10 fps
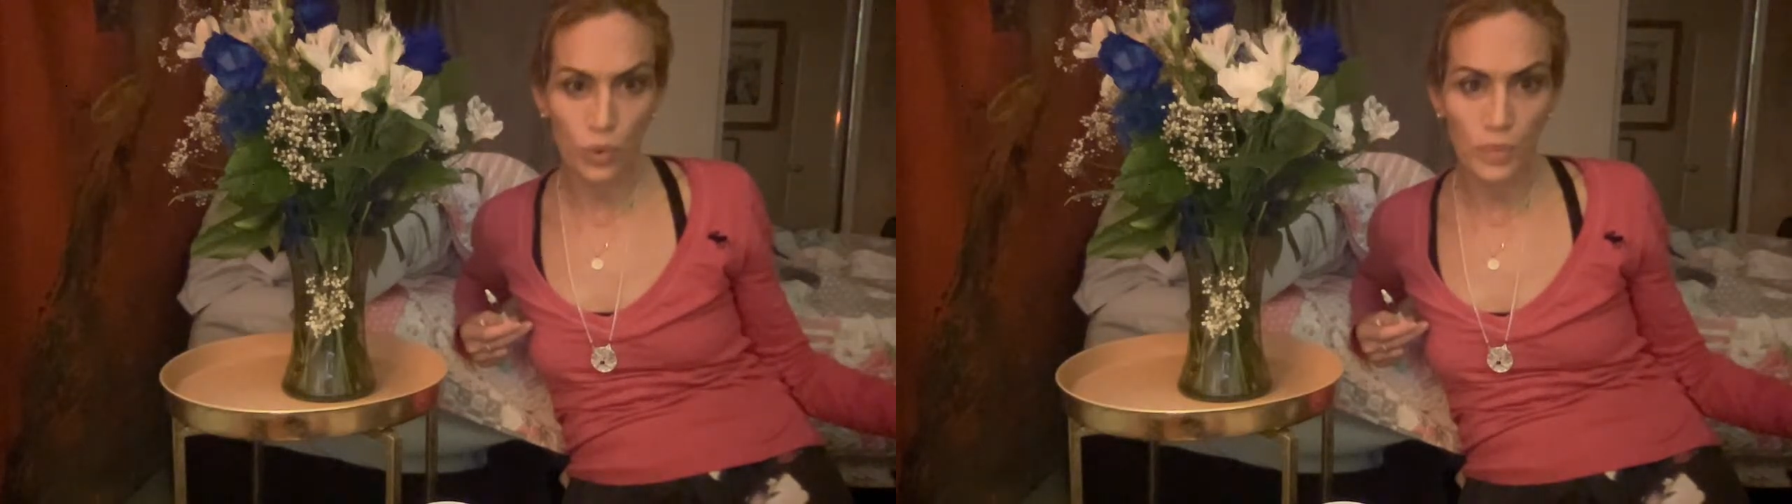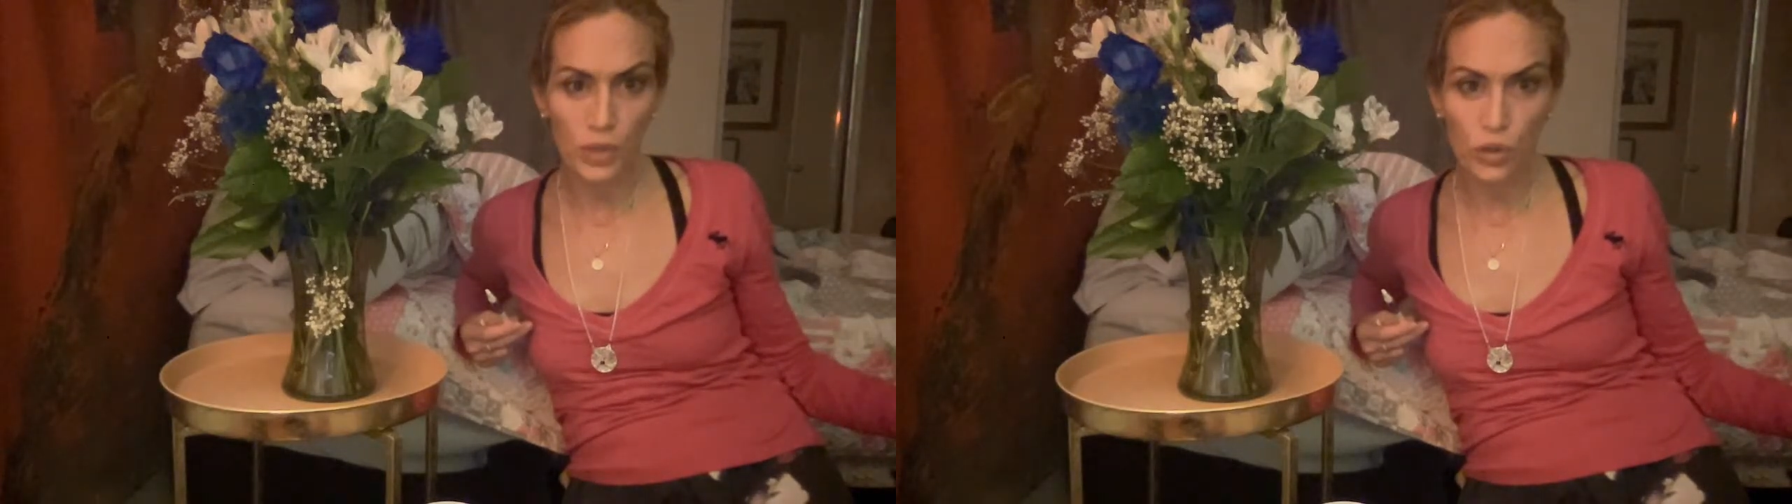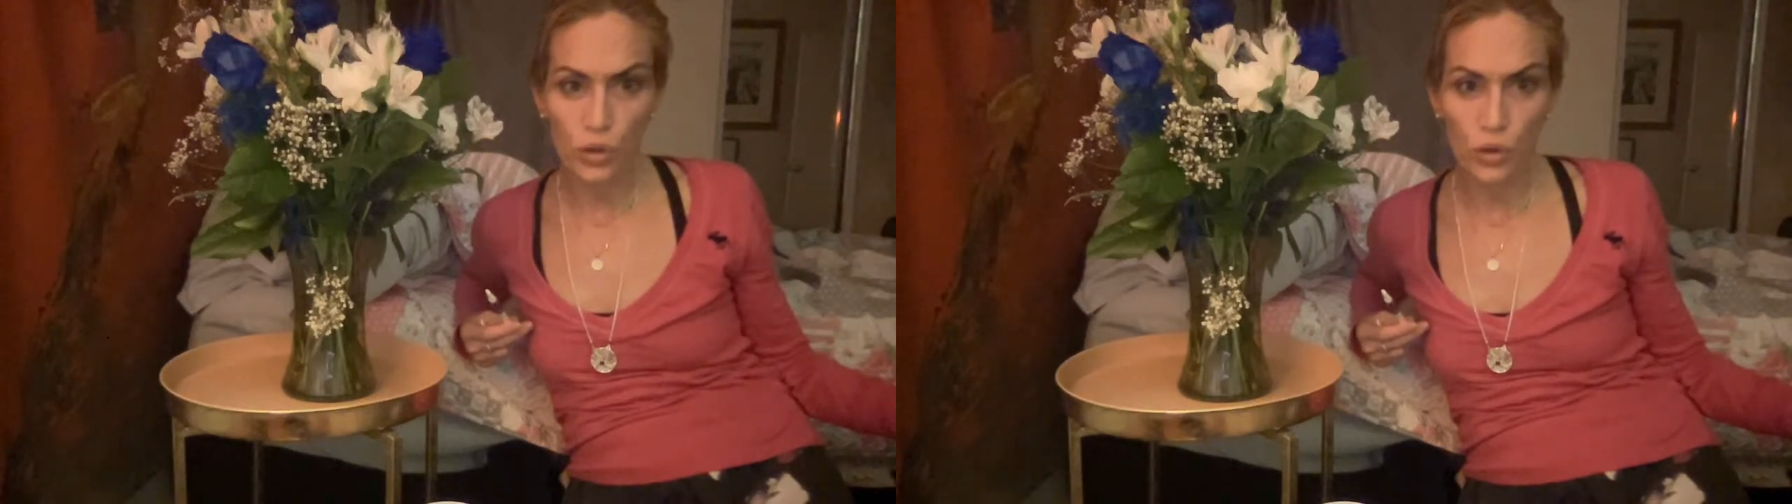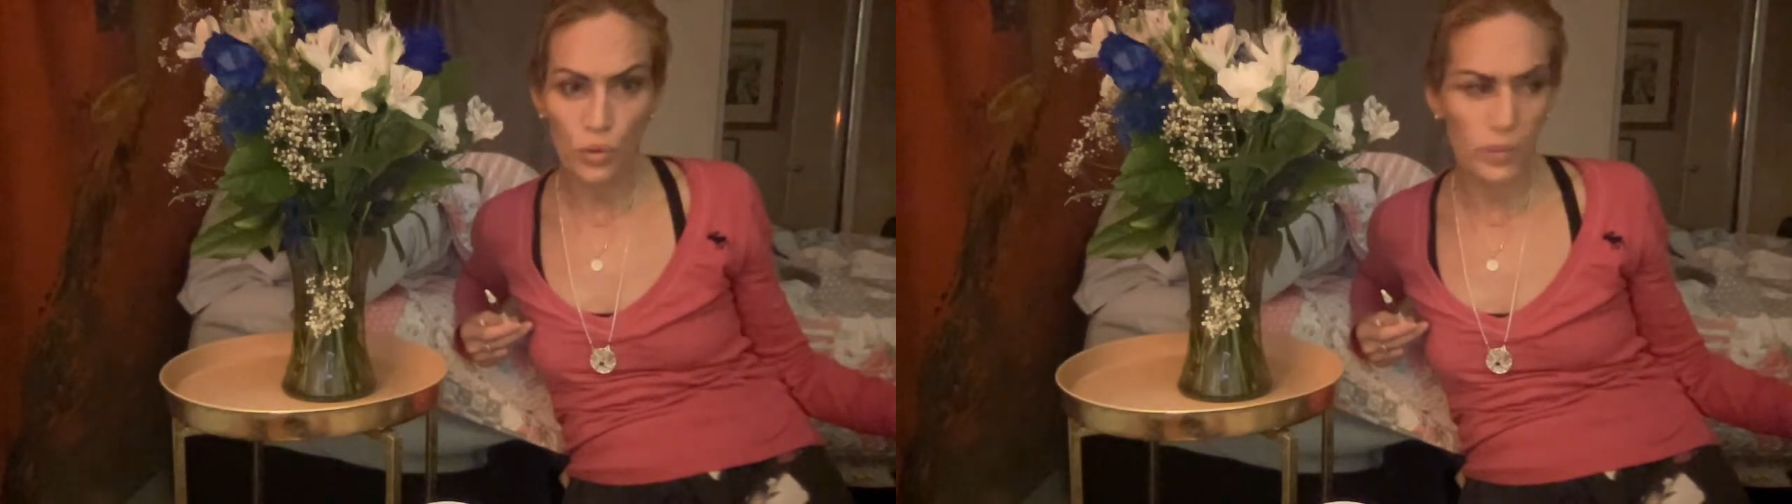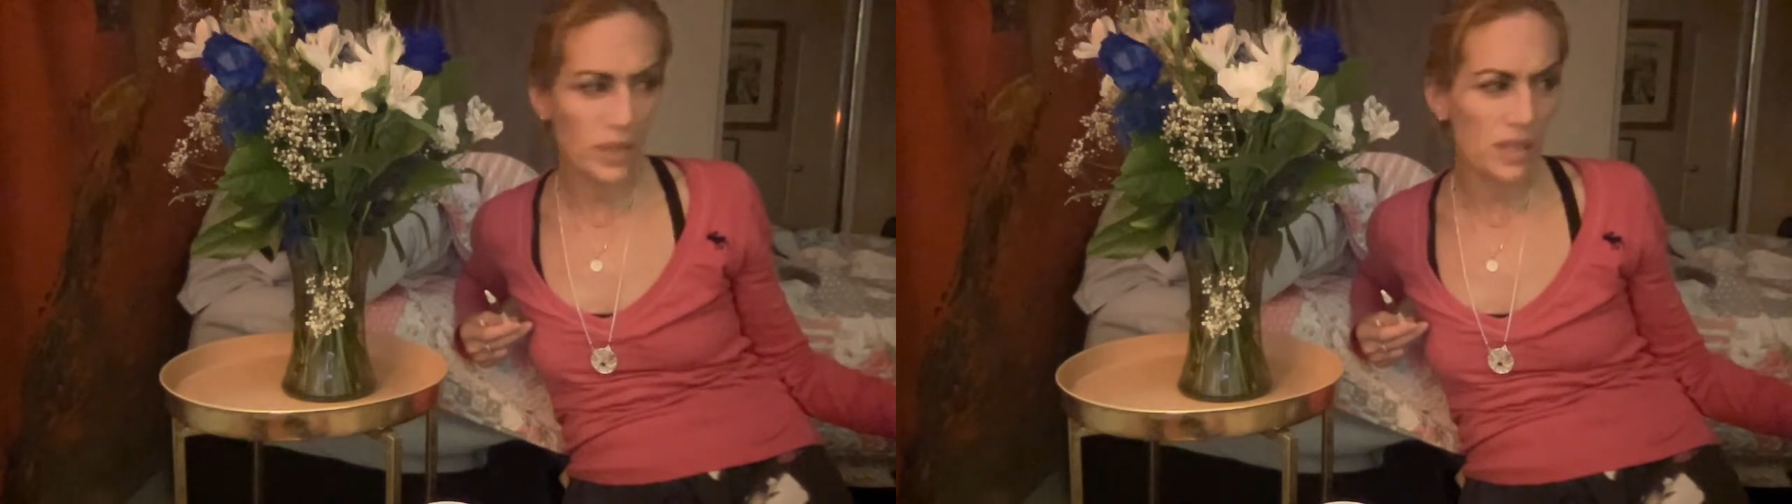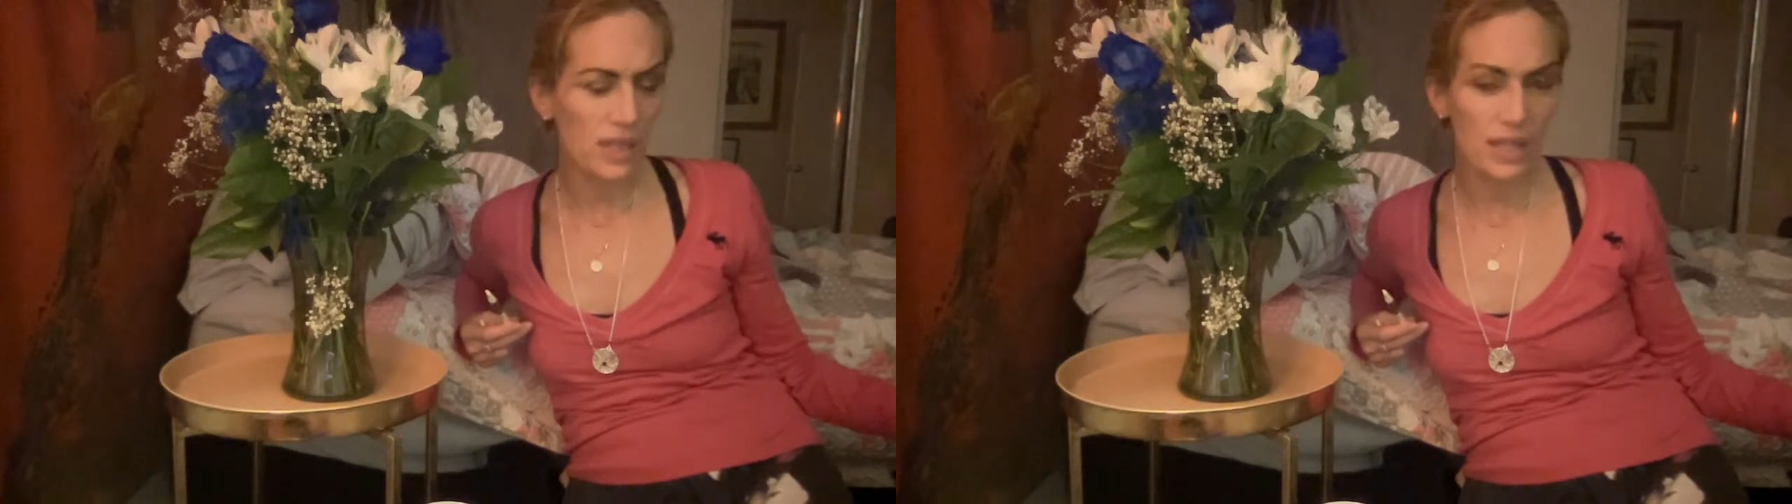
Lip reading: woman's home doesn't